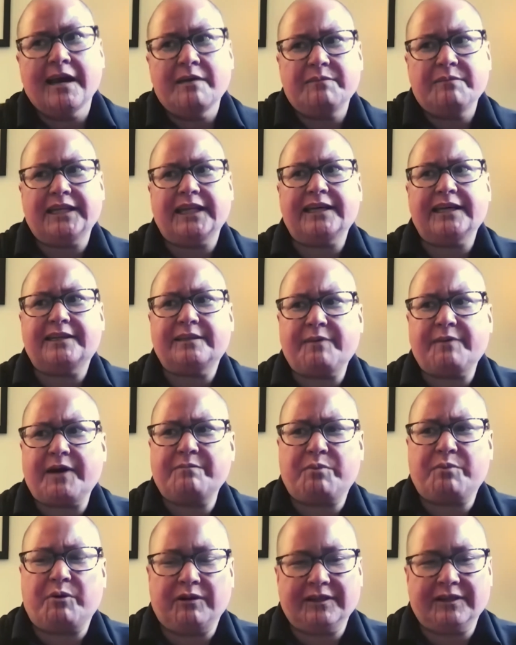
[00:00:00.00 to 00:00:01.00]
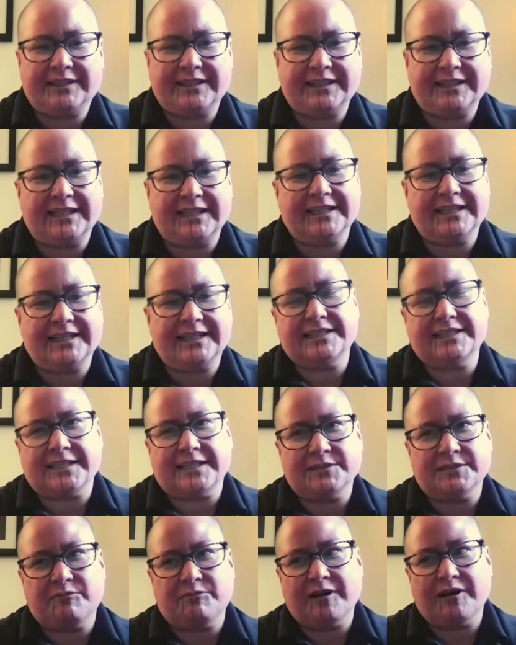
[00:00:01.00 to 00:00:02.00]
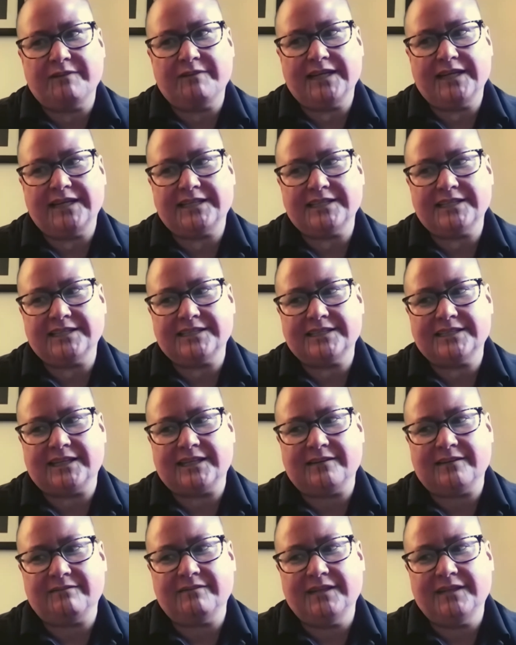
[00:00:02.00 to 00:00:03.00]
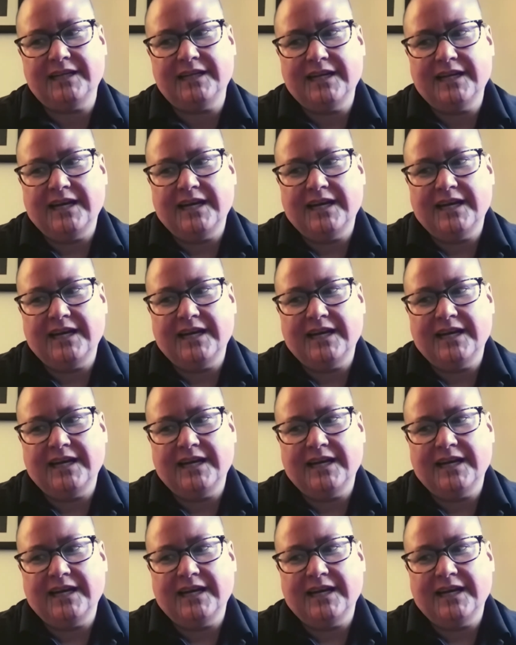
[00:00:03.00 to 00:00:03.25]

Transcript: But like the bipolar thing, like it does worry me because um